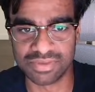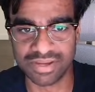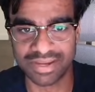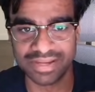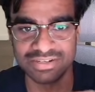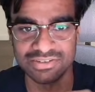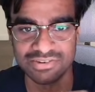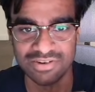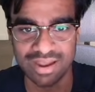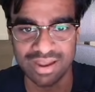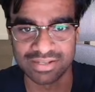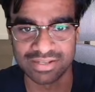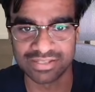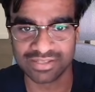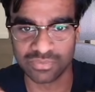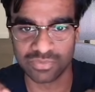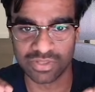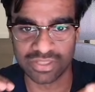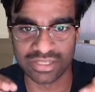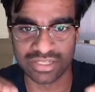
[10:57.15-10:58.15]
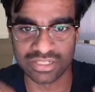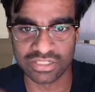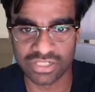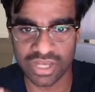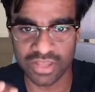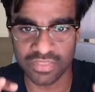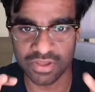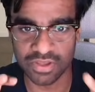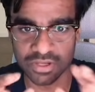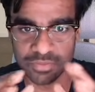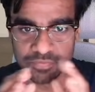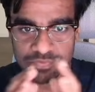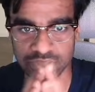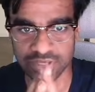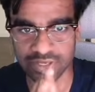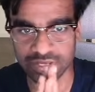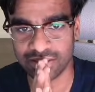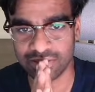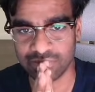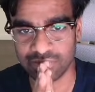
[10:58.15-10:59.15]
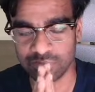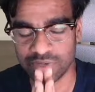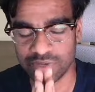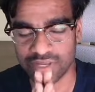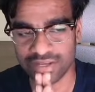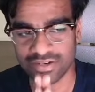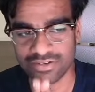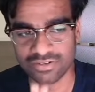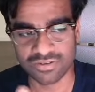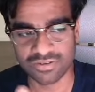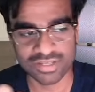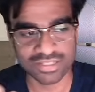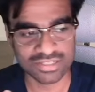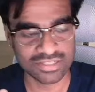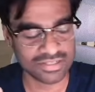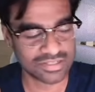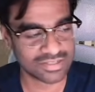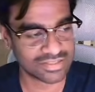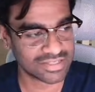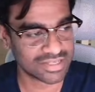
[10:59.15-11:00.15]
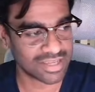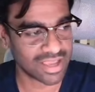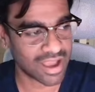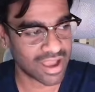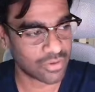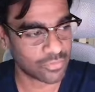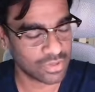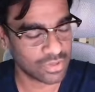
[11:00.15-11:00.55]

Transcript: interacting with each other. It would be interesting to see how we